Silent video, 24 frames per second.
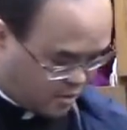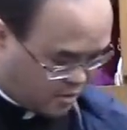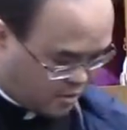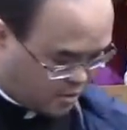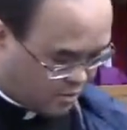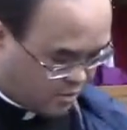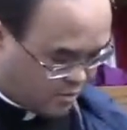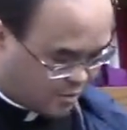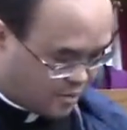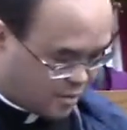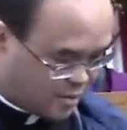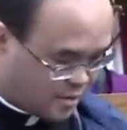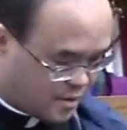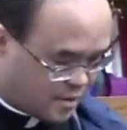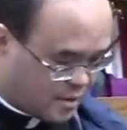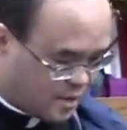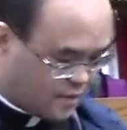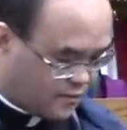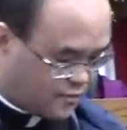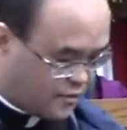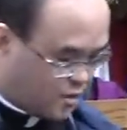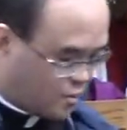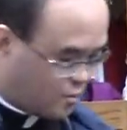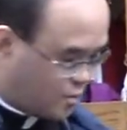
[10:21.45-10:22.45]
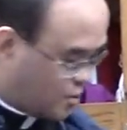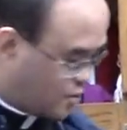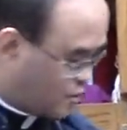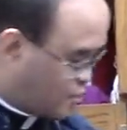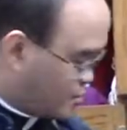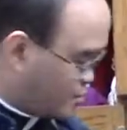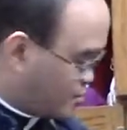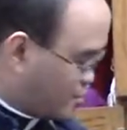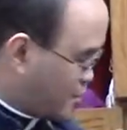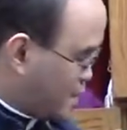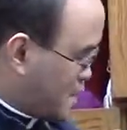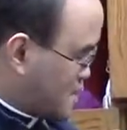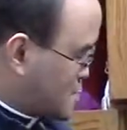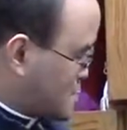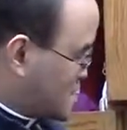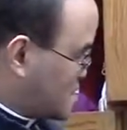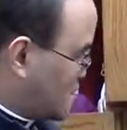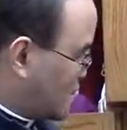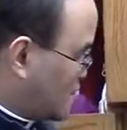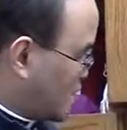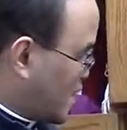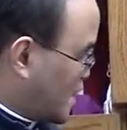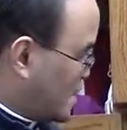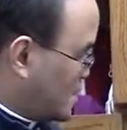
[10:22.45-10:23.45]
you if you were to press
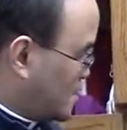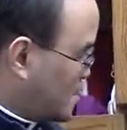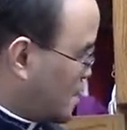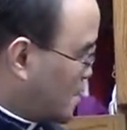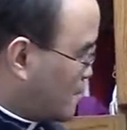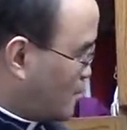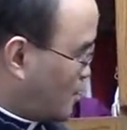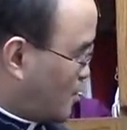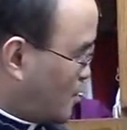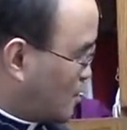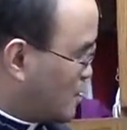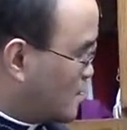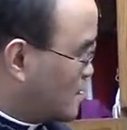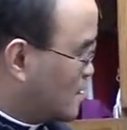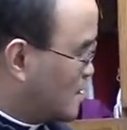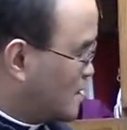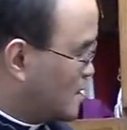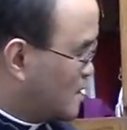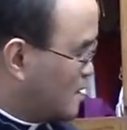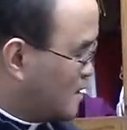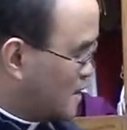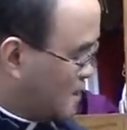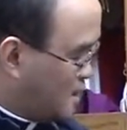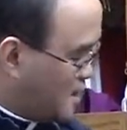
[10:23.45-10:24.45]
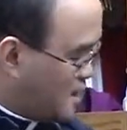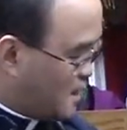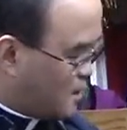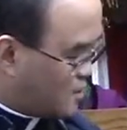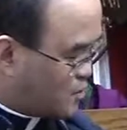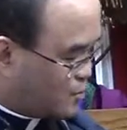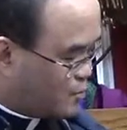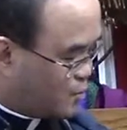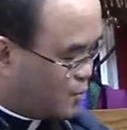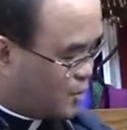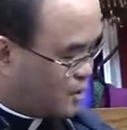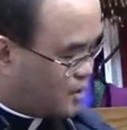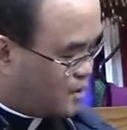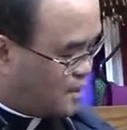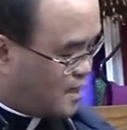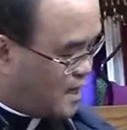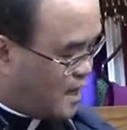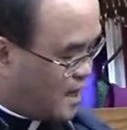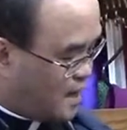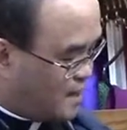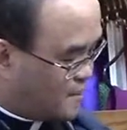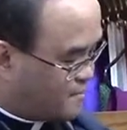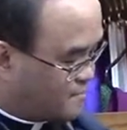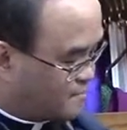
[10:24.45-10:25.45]
the right number, it would
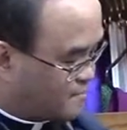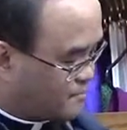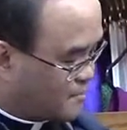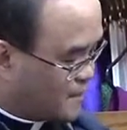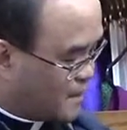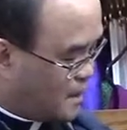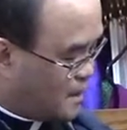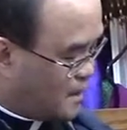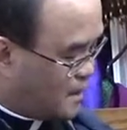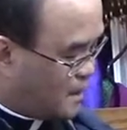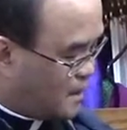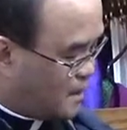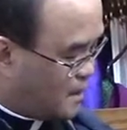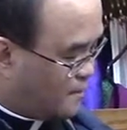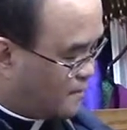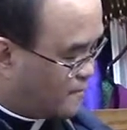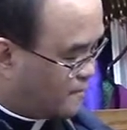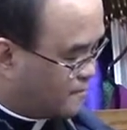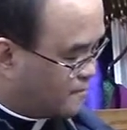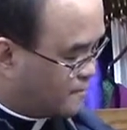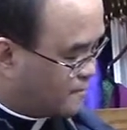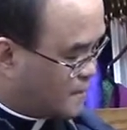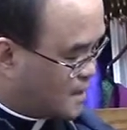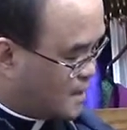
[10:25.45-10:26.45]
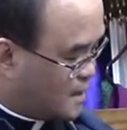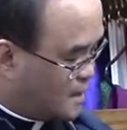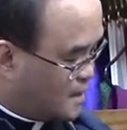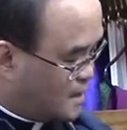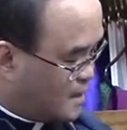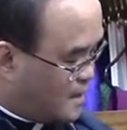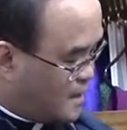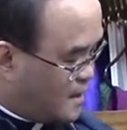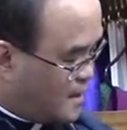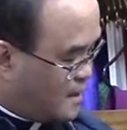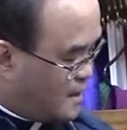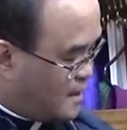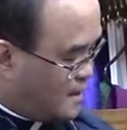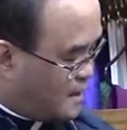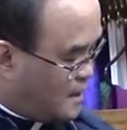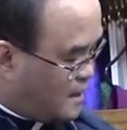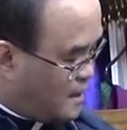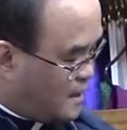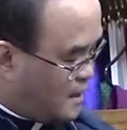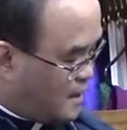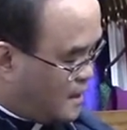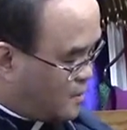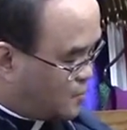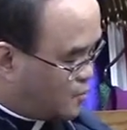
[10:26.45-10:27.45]
um, um,
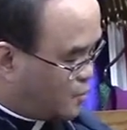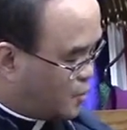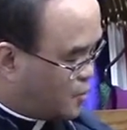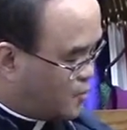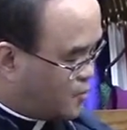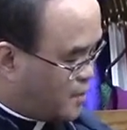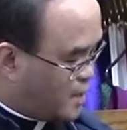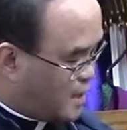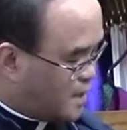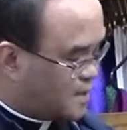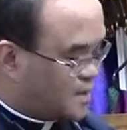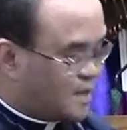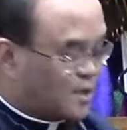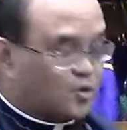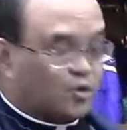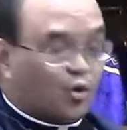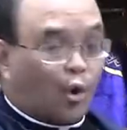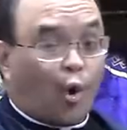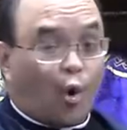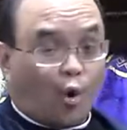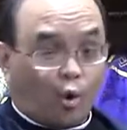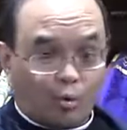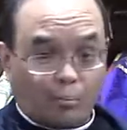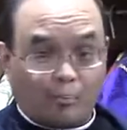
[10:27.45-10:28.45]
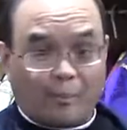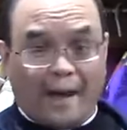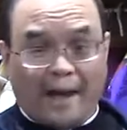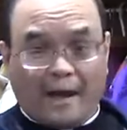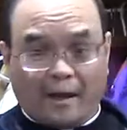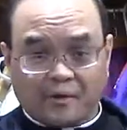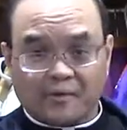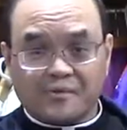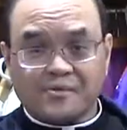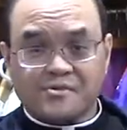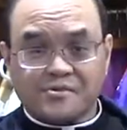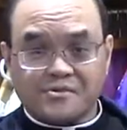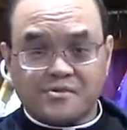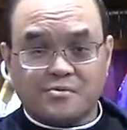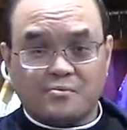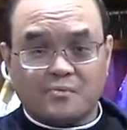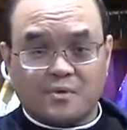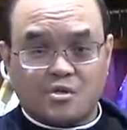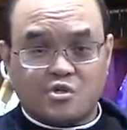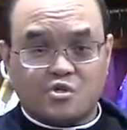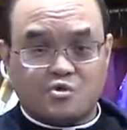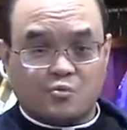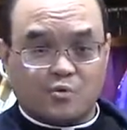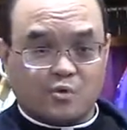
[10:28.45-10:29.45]
it would ring the toll bells,
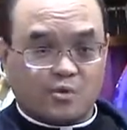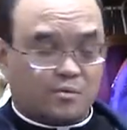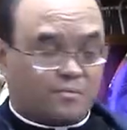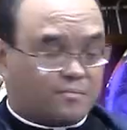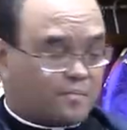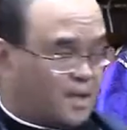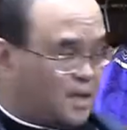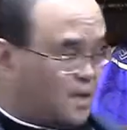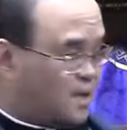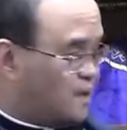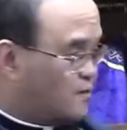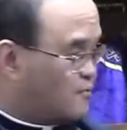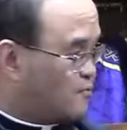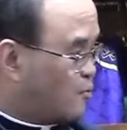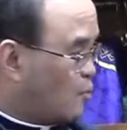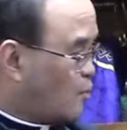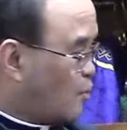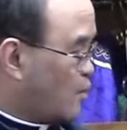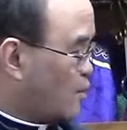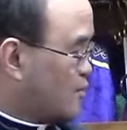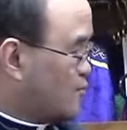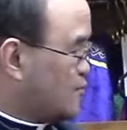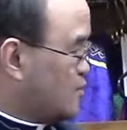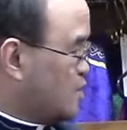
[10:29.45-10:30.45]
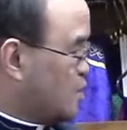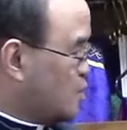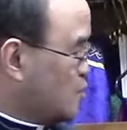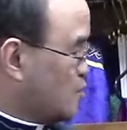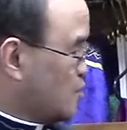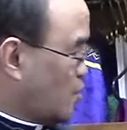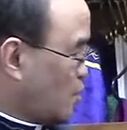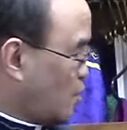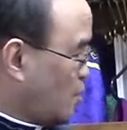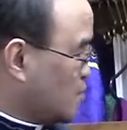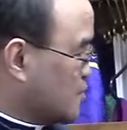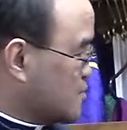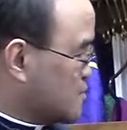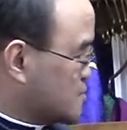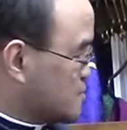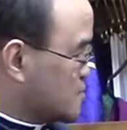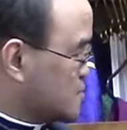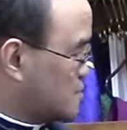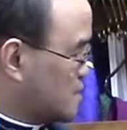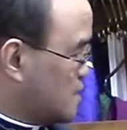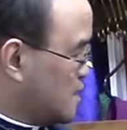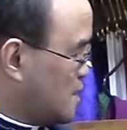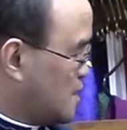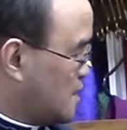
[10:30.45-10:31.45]
which would be for funerals,